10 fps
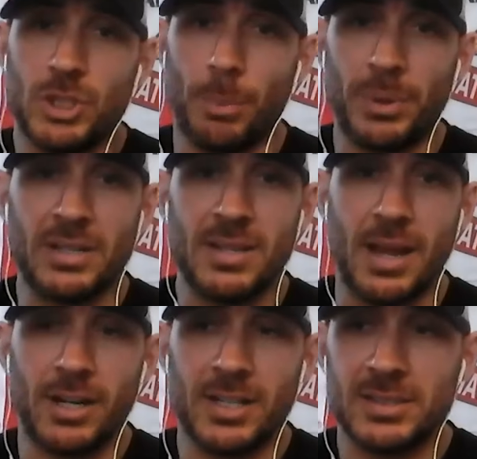jumping into
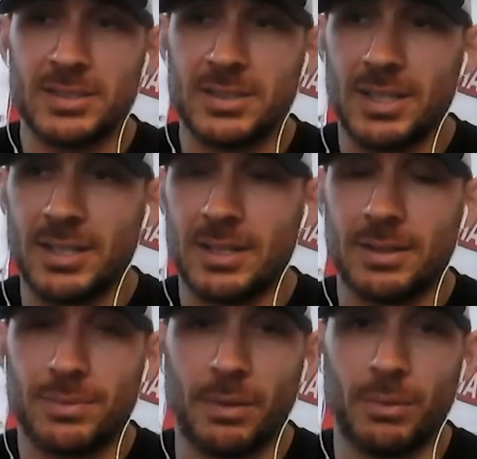areas
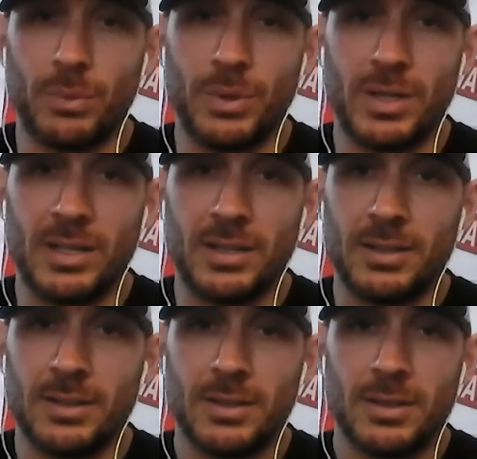that we,